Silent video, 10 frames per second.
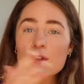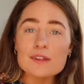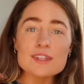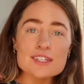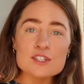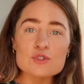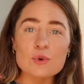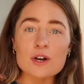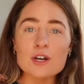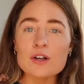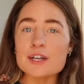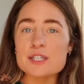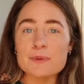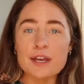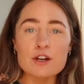this tutorial is
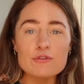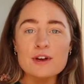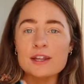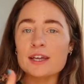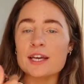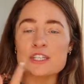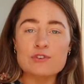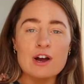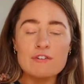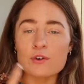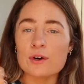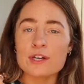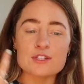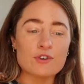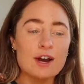beginner friendly, it's for everyone,
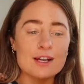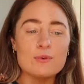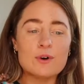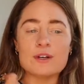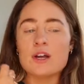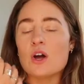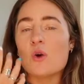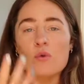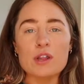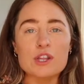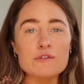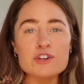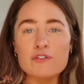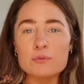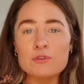it's for anyone, whether you've
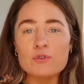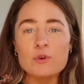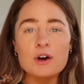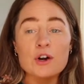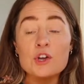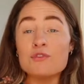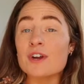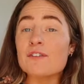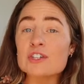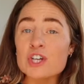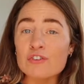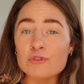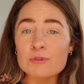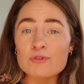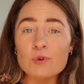shuffled before or you've never
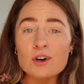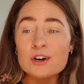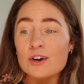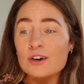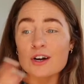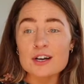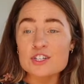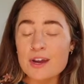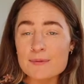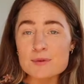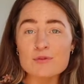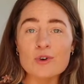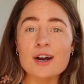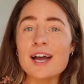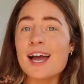shuffled before or cut shapes
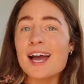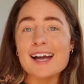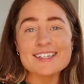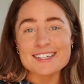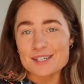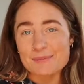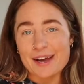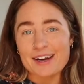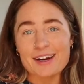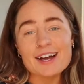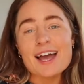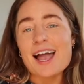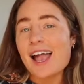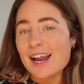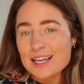before, it doesn't matter.
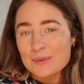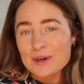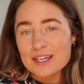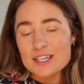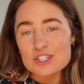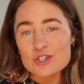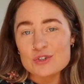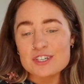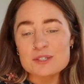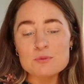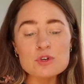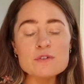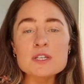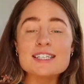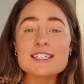Anyone can do these
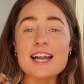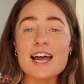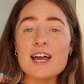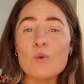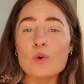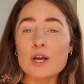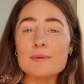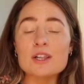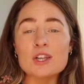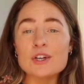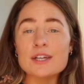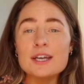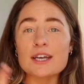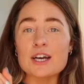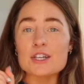moves. Today, we're gonna be
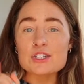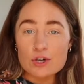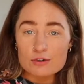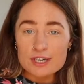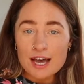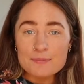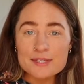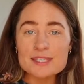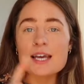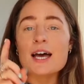learning toe taps